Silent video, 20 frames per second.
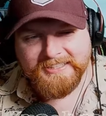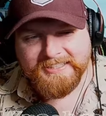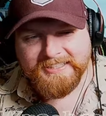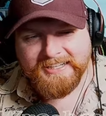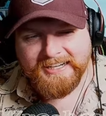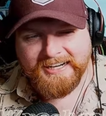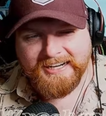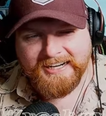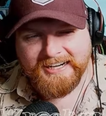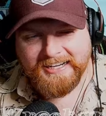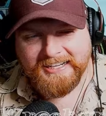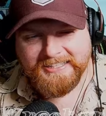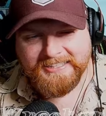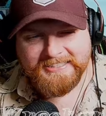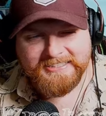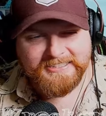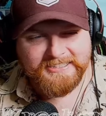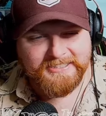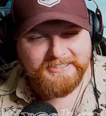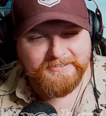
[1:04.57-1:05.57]
And
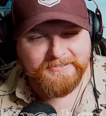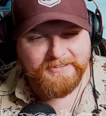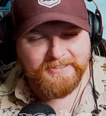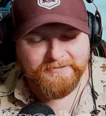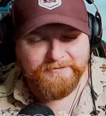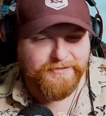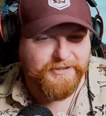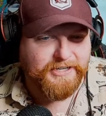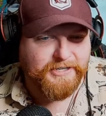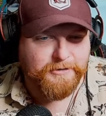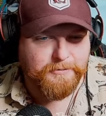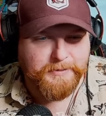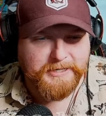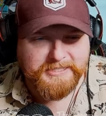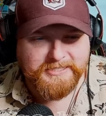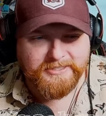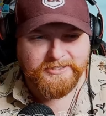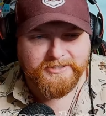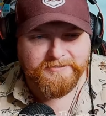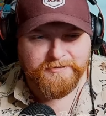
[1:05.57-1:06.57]
this is video
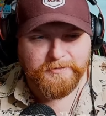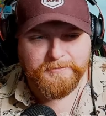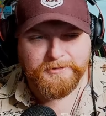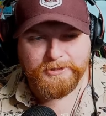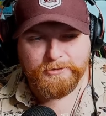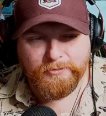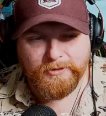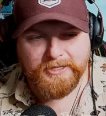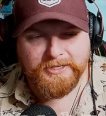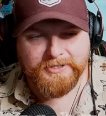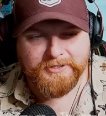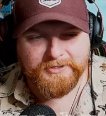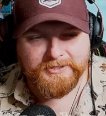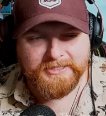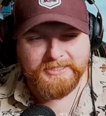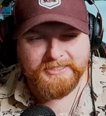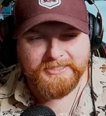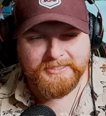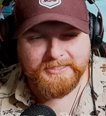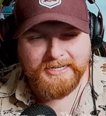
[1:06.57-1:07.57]
basically from the
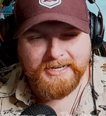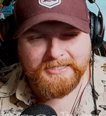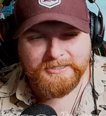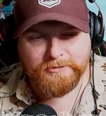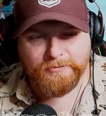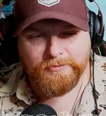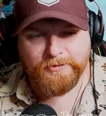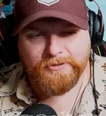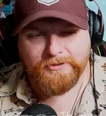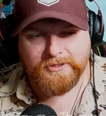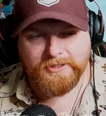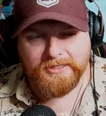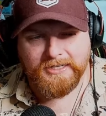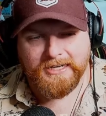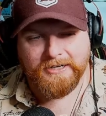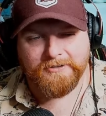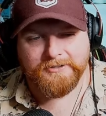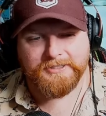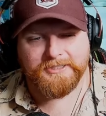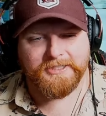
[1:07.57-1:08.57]
2013 Cotswold
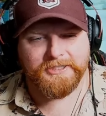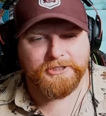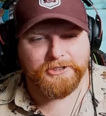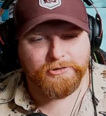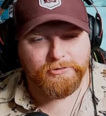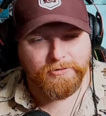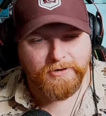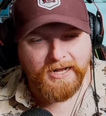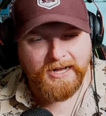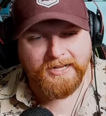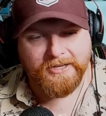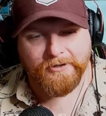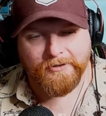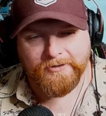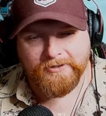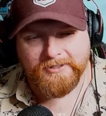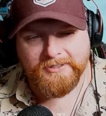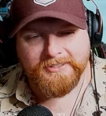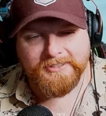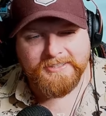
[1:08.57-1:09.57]
Clouds
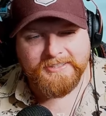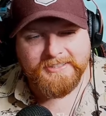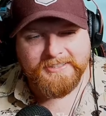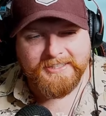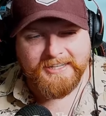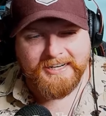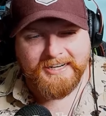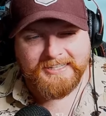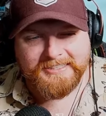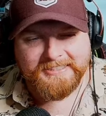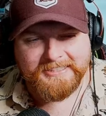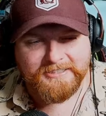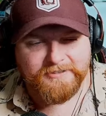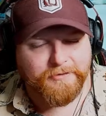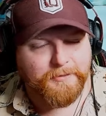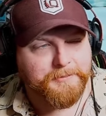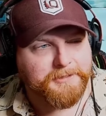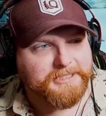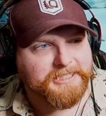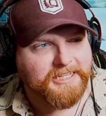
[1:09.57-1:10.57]
trial. This is
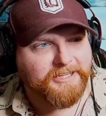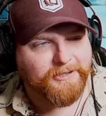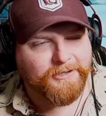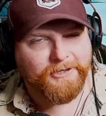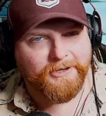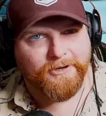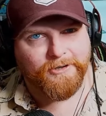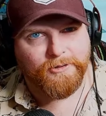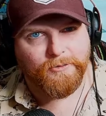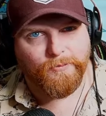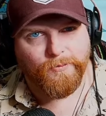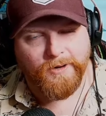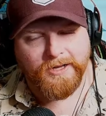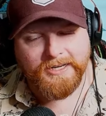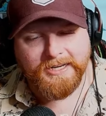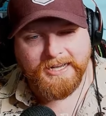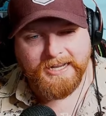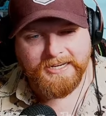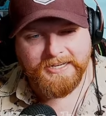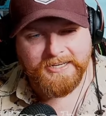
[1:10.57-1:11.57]
from a channel called
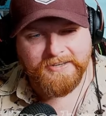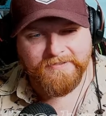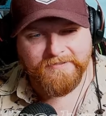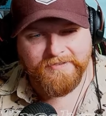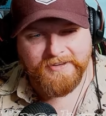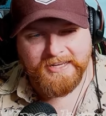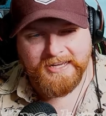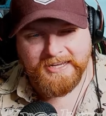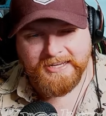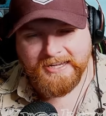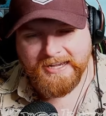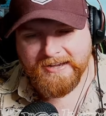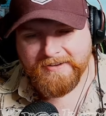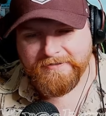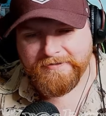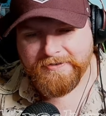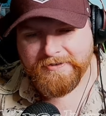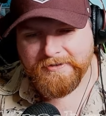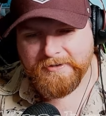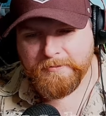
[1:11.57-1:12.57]
190
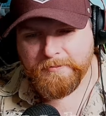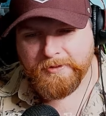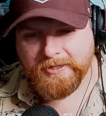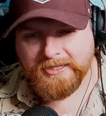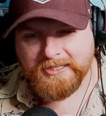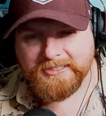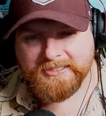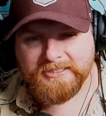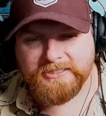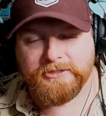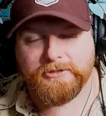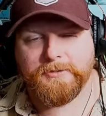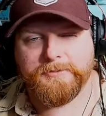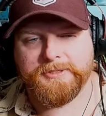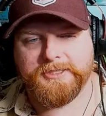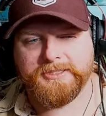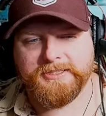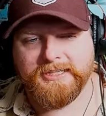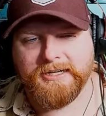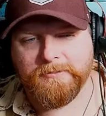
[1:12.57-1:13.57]
VAF. It'll be linked in the
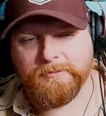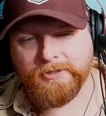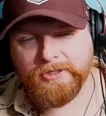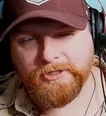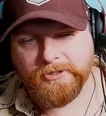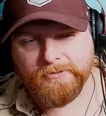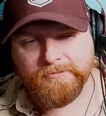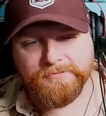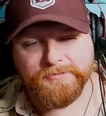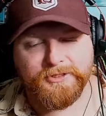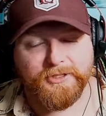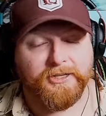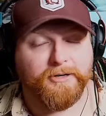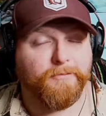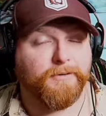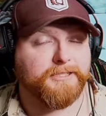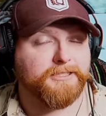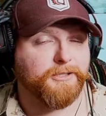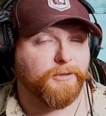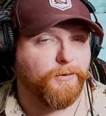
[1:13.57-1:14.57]
description down below, so you can
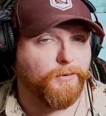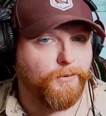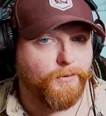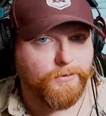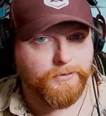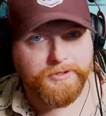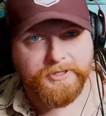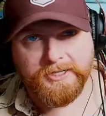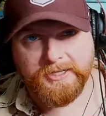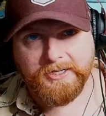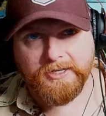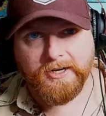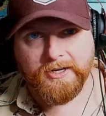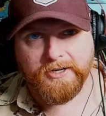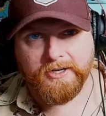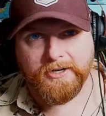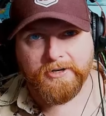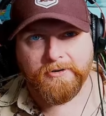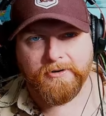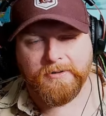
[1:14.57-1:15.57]
watch the whole thing
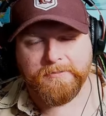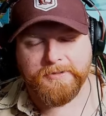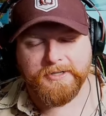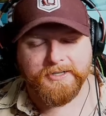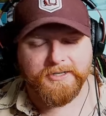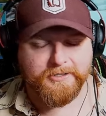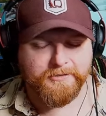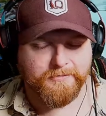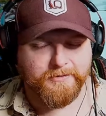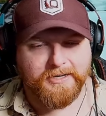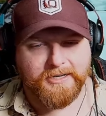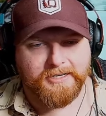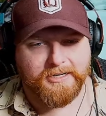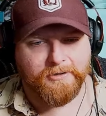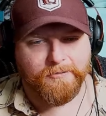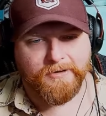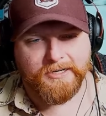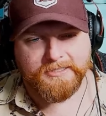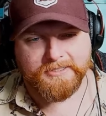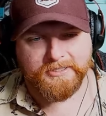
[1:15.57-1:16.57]
uninterrupted, as we're not going to
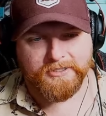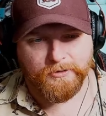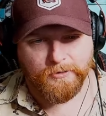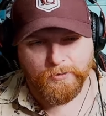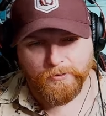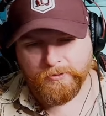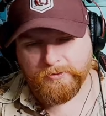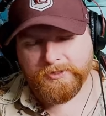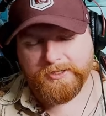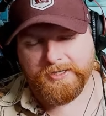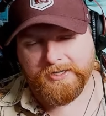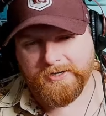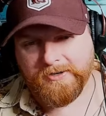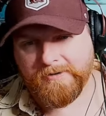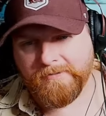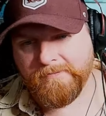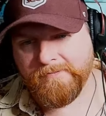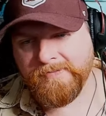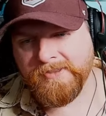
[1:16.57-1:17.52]
watch the whole thing here.